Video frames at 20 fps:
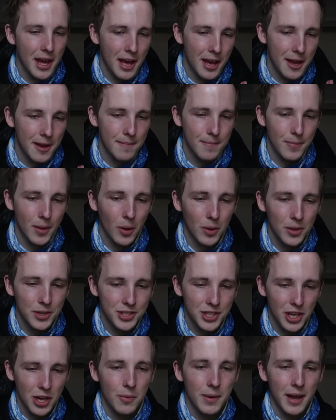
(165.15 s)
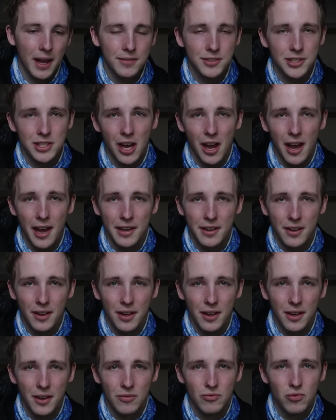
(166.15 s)
Um, also, we have started
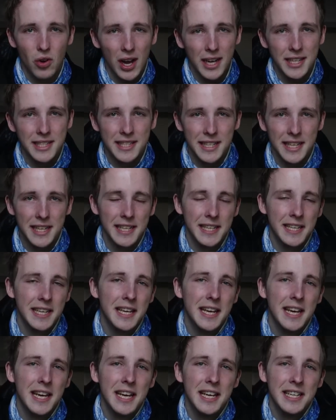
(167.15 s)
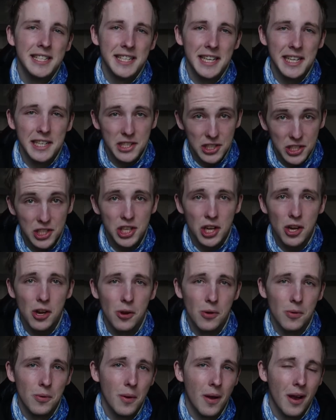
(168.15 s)
uh, writing season
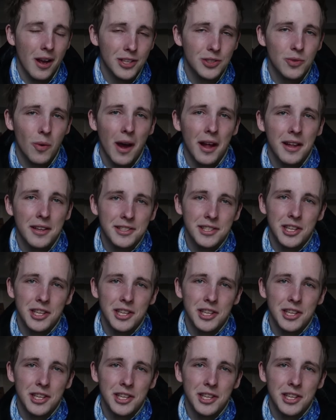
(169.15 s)
two as well.